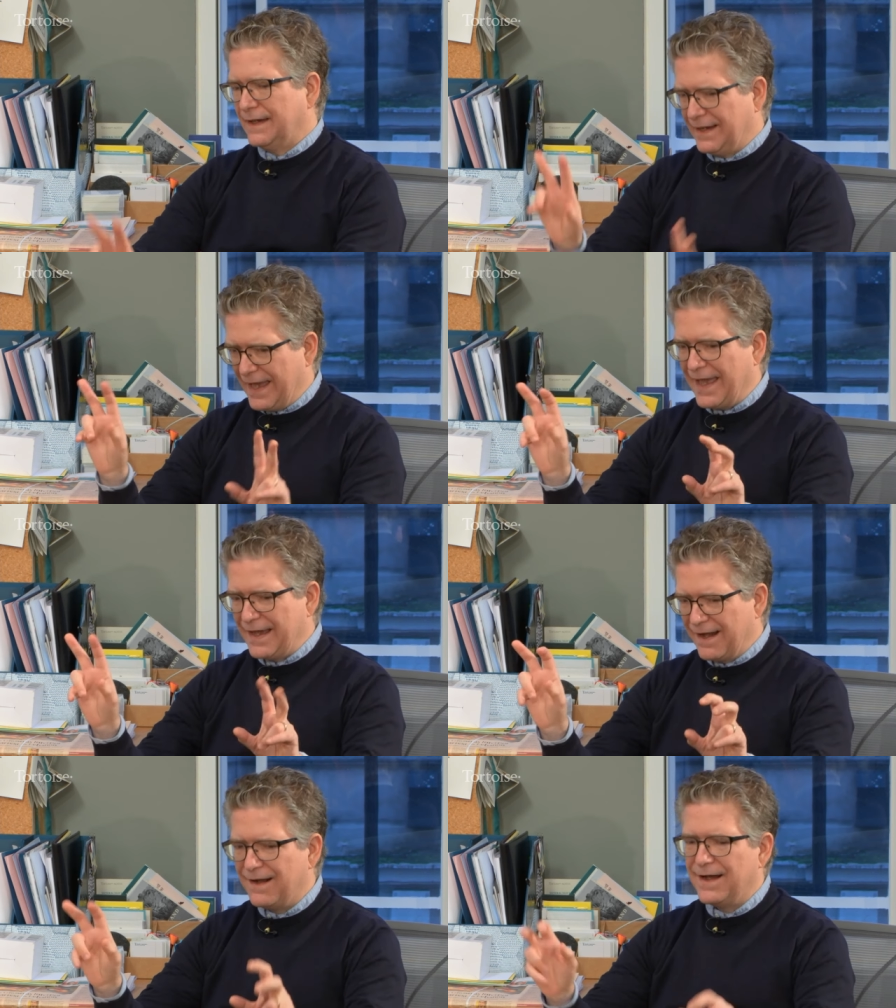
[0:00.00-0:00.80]

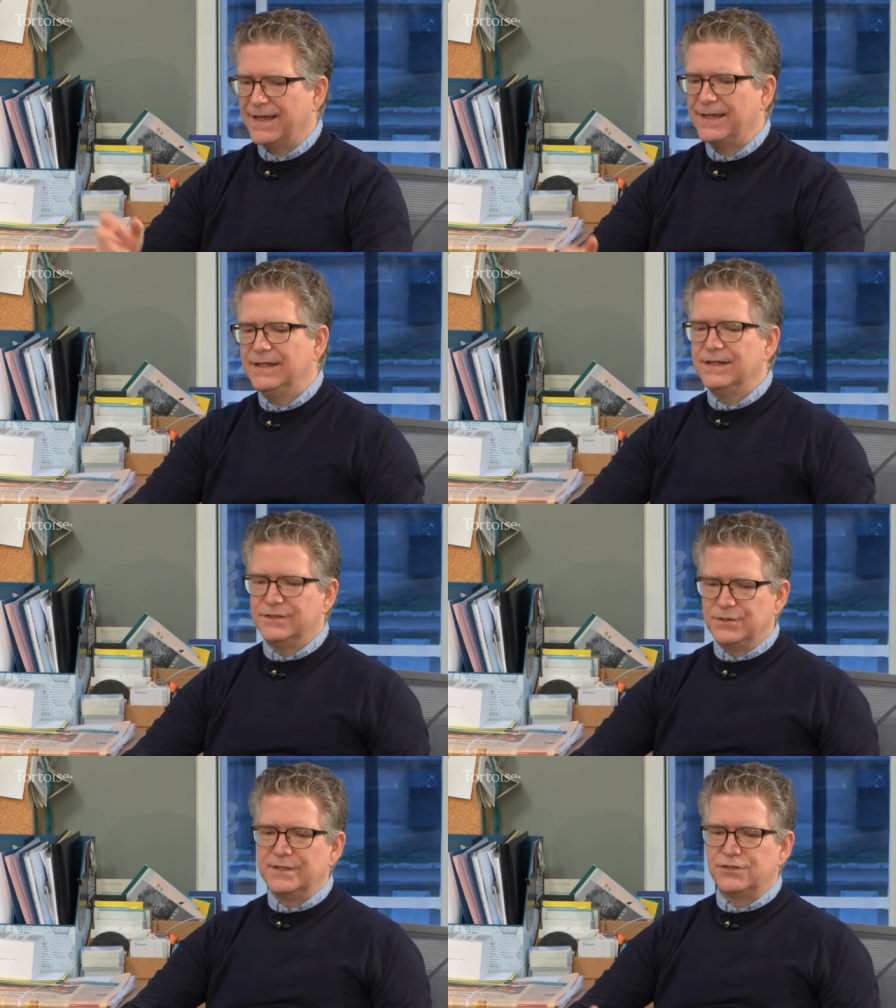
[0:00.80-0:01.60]
AI
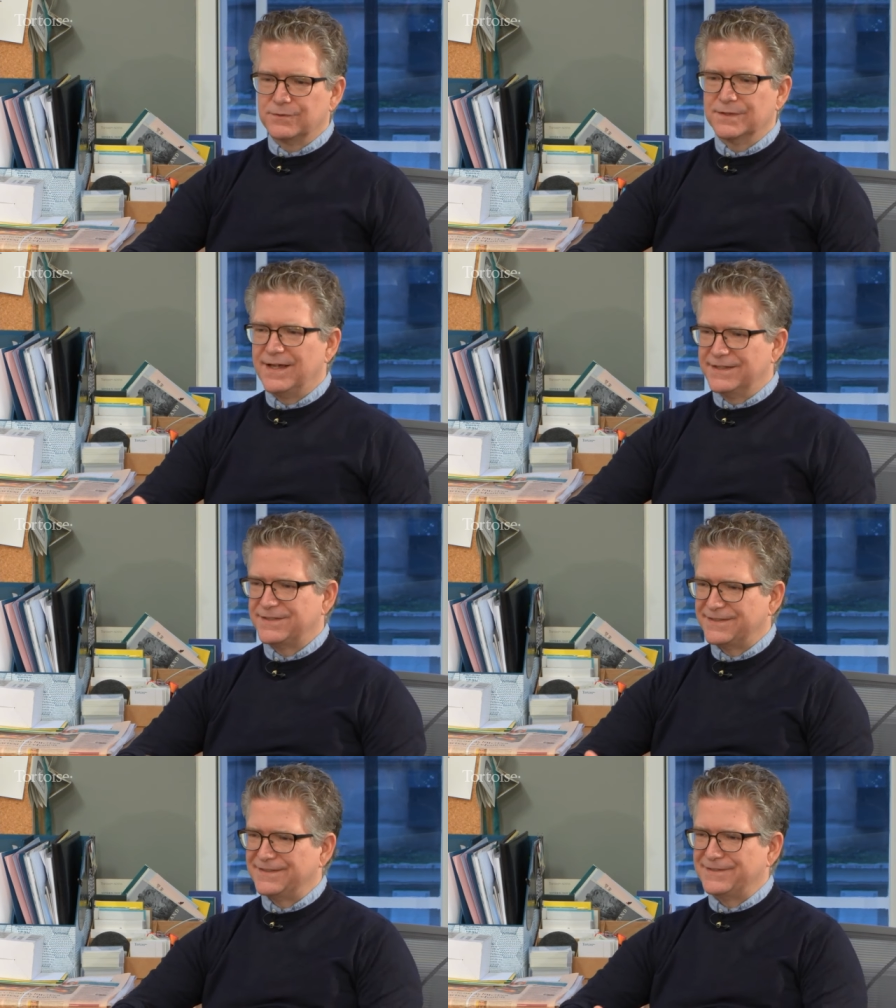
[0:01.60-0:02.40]
doing
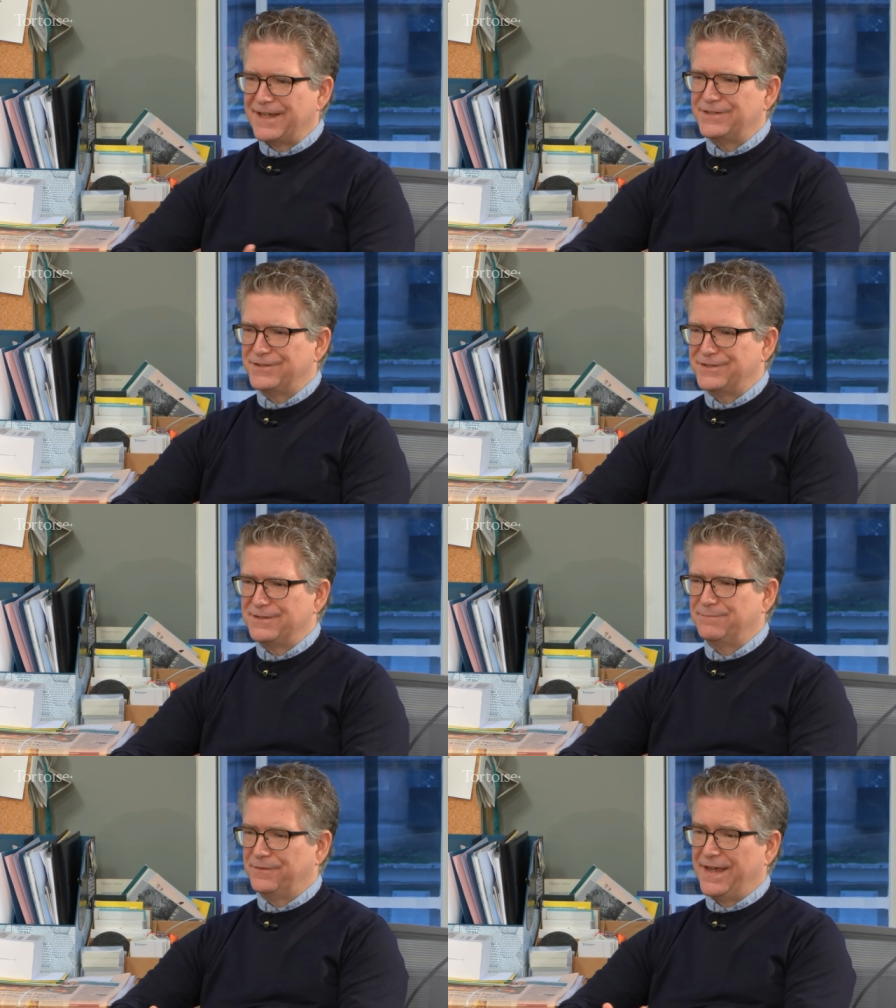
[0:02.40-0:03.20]
generalizations and
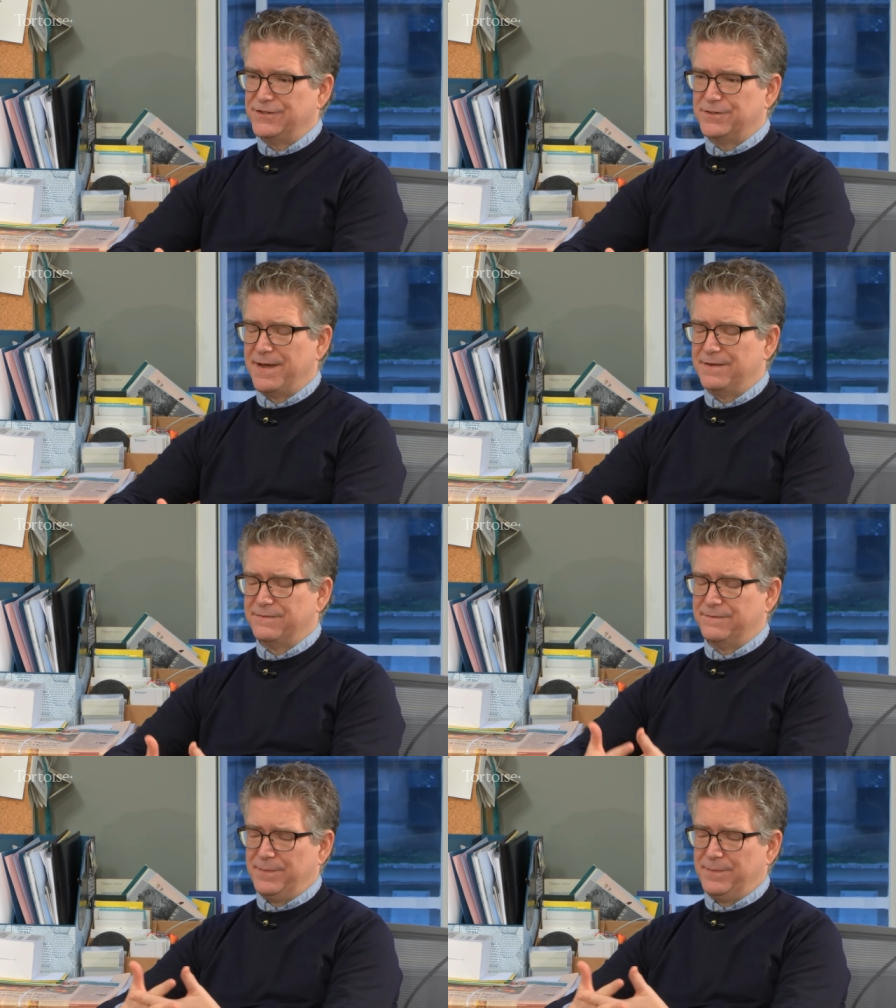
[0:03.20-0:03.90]
simplifications about